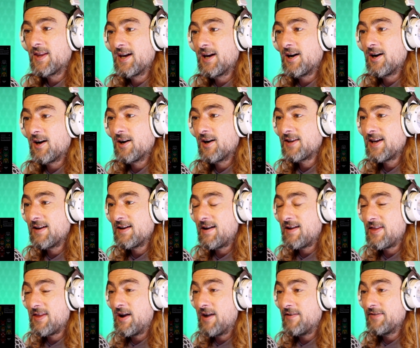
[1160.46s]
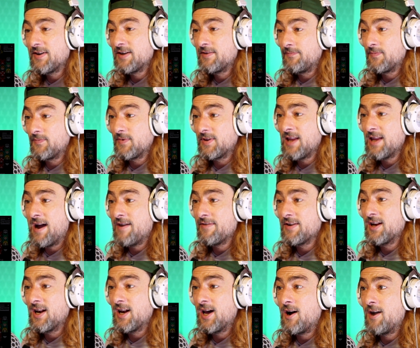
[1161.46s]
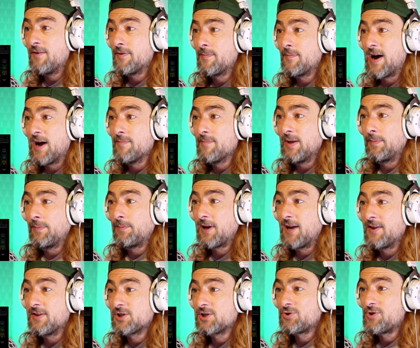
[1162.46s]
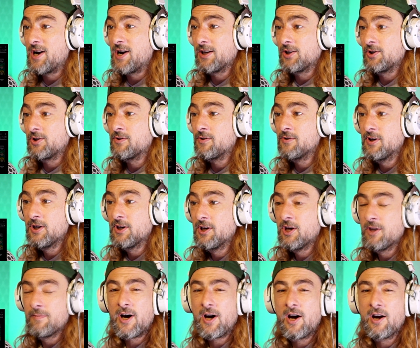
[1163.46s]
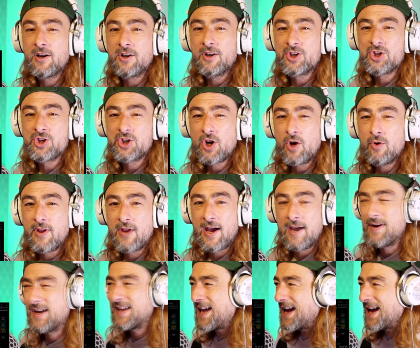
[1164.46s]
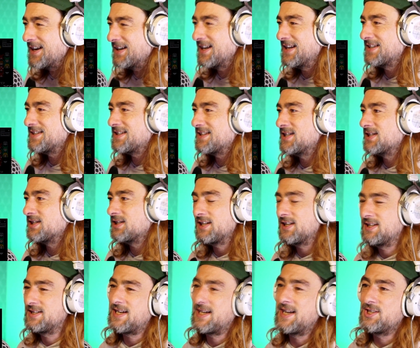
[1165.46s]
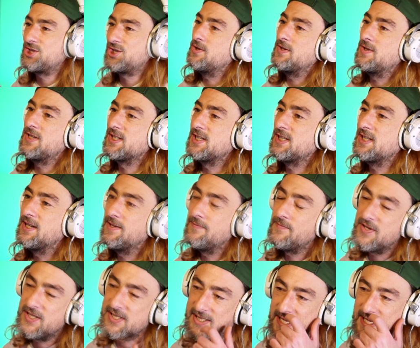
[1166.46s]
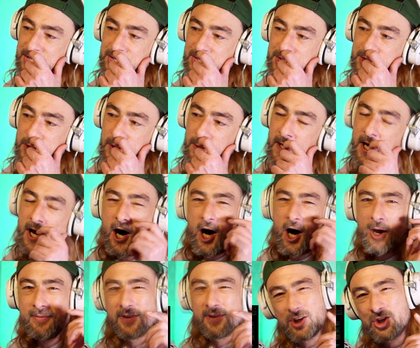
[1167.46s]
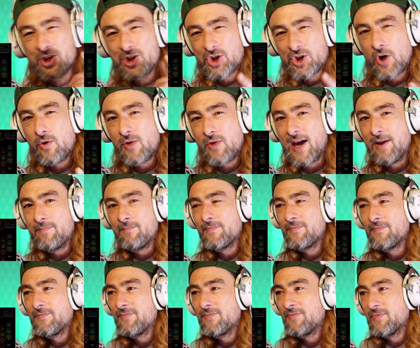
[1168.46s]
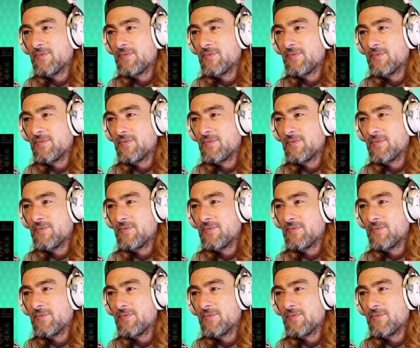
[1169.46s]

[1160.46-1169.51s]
They are. They're having a laugh about me playing this triangle. But I'm going to show them. Again, it's this attitude, isn't it? It's this attitude. I'm going to show them.